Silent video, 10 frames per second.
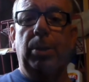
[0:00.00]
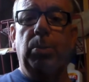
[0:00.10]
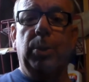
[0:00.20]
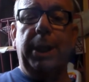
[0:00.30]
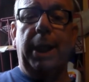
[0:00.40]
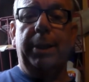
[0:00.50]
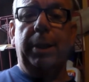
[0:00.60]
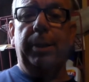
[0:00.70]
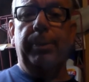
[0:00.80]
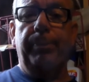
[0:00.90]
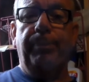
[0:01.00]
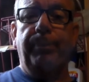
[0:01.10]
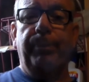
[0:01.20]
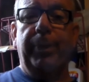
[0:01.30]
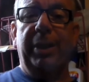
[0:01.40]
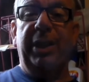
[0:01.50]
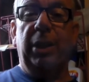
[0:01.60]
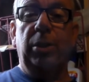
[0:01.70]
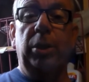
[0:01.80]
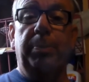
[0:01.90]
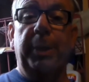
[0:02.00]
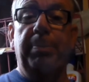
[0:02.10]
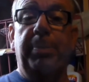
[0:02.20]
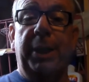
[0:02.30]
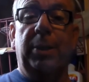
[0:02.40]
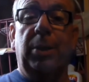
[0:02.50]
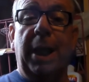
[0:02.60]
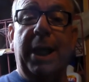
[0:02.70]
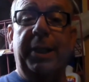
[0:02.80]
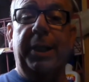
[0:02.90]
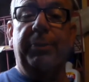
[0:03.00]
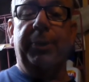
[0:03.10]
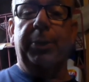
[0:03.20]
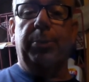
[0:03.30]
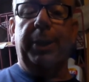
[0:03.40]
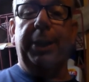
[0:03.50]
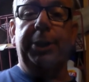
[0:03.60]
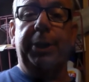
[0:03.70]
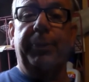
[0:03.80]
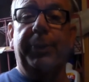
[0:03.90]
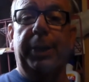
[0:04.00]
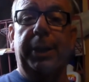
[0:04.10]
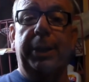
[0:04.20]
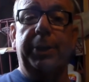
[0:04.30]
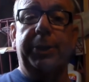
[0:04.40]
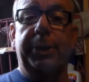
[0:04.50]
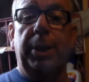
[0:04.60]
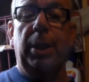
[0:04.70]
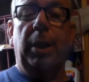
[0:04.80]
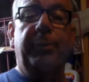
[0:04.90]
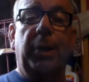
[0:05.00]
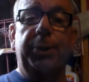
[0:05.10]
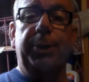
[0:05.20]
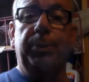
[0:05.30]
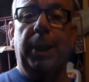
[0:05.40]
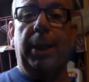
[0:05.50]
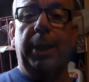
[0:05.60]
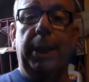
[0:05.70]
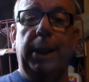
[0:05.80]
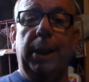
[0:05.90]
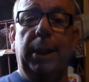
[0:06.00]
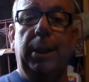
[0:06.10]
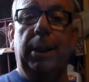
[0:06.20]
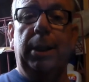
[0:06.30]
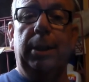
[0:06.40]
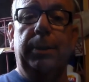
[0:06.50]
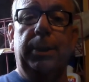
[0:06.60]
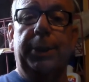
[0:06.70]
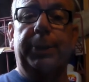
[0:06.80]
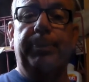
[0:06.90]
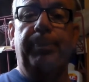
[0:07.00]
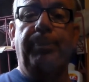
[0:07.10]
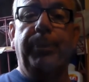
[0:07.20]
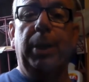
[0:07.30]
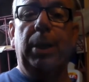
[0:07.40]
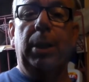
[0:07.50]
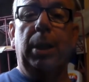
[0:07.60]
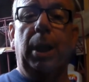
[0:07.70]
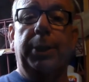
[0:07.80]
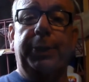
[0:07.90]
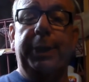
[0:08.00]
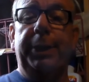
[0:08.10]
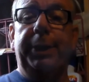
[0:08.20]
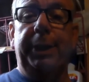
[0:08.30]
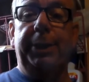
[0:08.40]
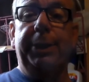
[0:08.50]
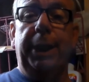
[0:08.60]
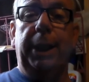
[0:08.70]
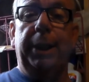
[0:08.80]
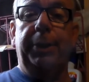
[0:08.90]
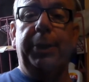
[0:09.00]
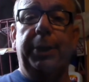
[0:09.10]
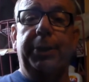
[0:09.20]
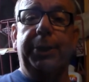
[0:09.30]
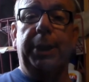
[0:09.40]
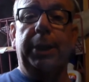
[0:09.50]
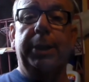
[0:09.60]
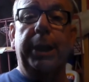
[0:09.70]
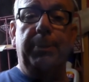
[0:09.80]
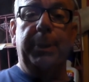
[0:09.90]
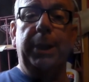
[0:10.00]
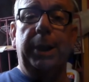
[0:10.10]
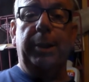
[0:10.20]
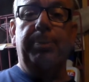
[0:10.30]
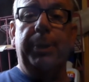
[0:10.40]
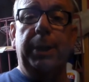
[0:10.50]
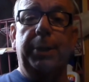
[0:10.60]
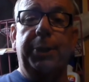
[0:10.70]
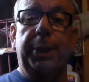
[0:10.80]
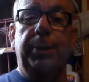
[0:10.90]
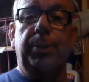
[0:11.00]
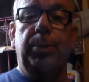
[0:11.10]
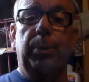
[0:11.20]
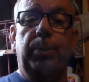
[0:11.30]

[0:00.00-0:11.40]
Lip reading: we'll kind of get a little bit better idea of the direction of things. I've also got a CT scan that's coming up due